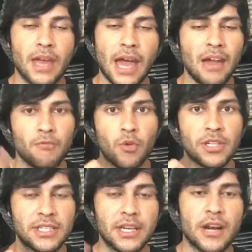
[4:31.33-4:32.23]
I have
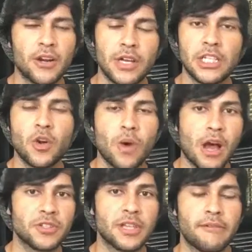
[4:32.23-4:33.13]
one scenario, and you know
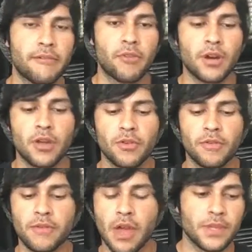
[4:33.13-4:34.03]
what, I'll save it for
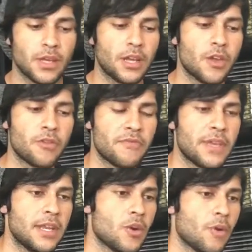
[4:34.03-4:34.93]
another
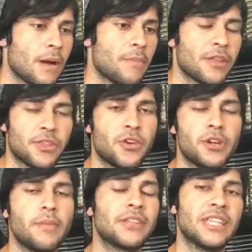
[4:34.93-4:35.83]
video about my
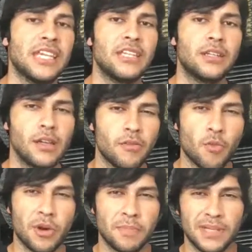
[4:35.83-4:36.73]
theory about the ending
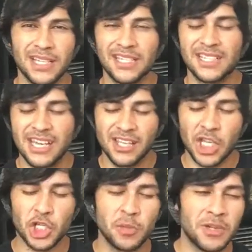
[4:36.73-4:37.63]
of One Piece.
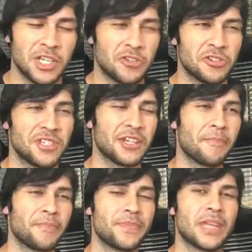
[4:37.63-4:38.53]
That should be interesting.
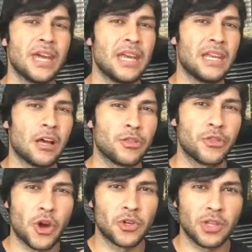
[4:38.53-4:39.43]
Now
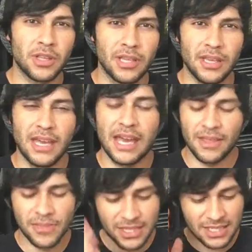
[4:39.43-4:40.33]
thirdly,
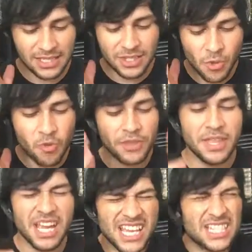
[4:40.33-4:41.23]
and this is the one
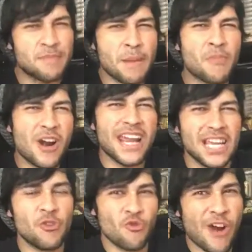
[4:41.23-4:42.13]
that gets my
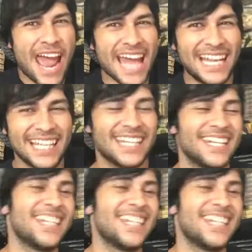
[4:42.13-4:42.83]
brain rattling,